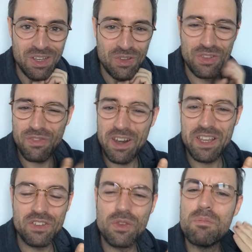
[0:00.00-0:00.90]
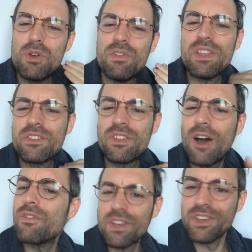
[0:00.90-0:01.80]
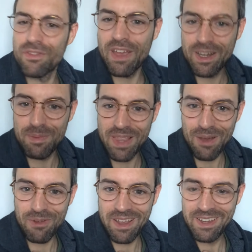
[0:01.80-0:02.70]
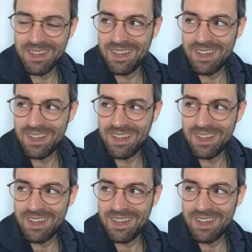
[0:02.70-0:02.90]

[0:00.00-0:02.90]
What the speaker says: It's funny because the movie itself didn't affect me that way.